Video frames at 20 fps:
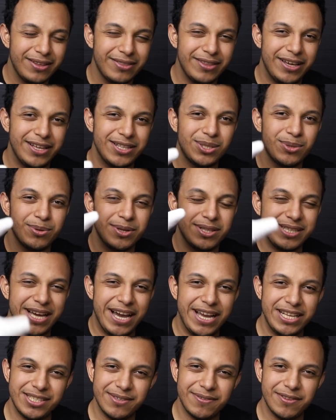then to a
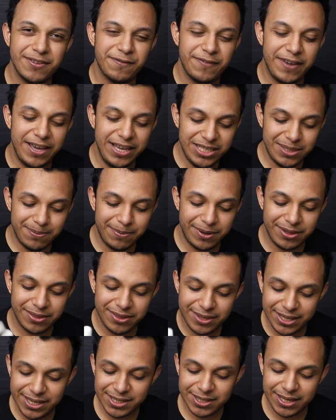tight of the face, but
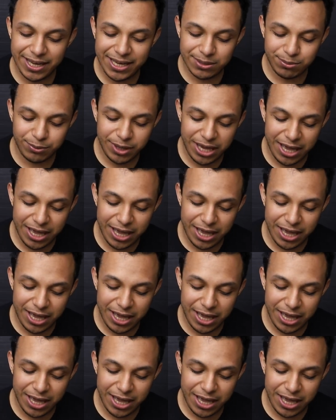in this case